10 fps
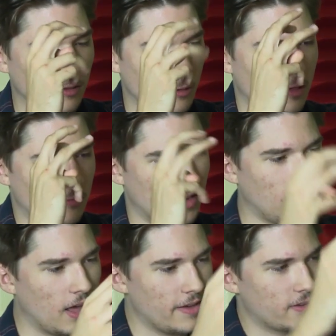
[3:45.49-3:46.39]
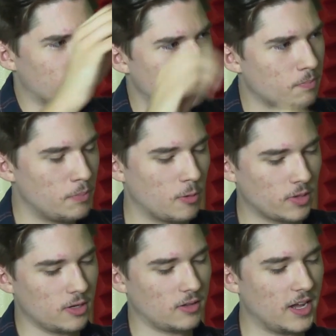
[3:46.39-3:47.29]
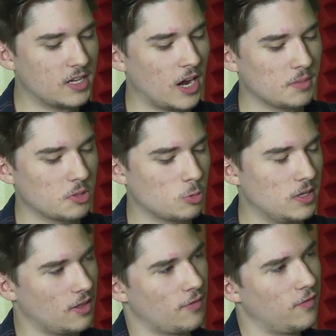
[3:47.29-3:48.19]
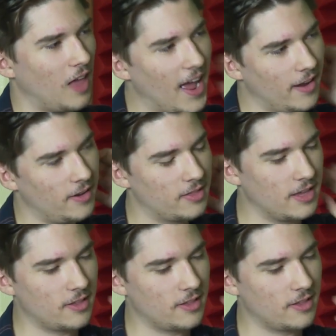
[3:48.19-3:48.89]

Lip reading: there's this great like bit where they're like cutting between this fly that